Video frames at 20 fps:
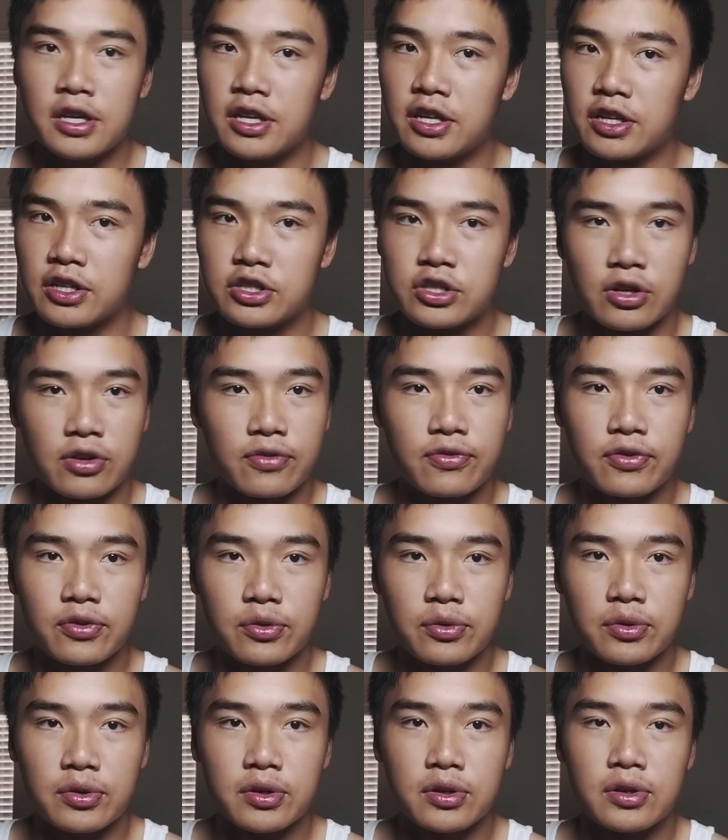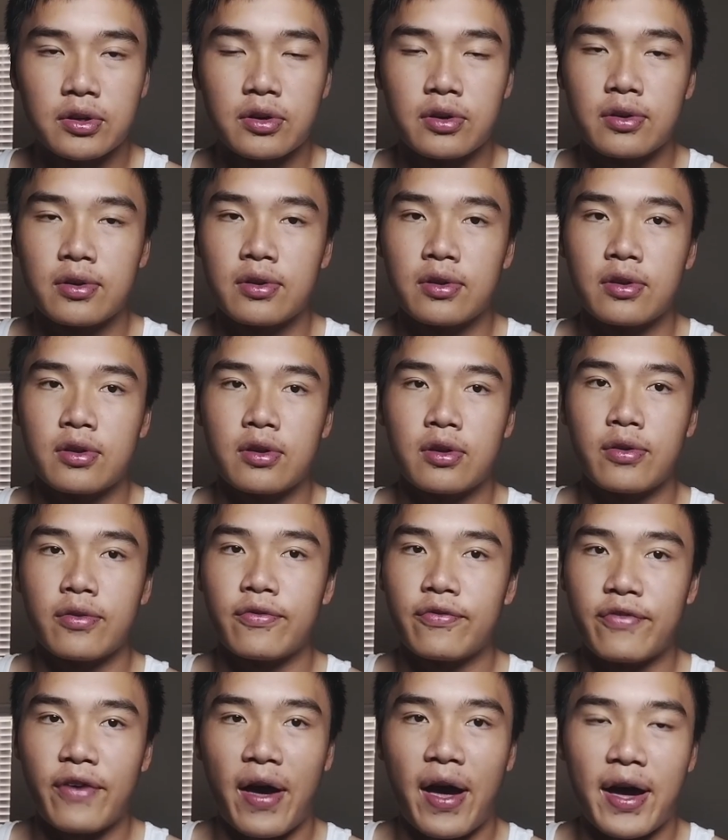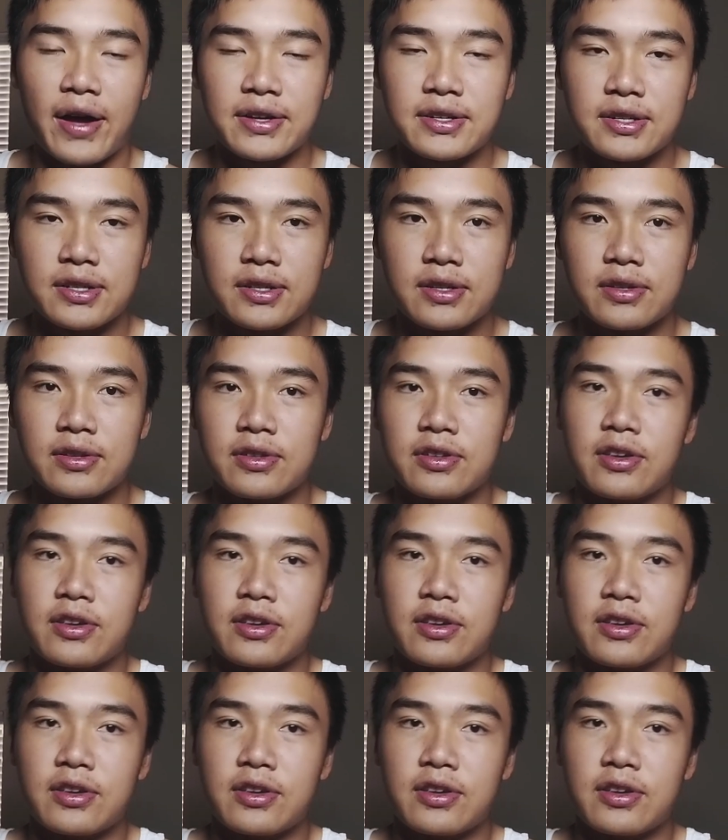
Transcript: eating junk food, fat.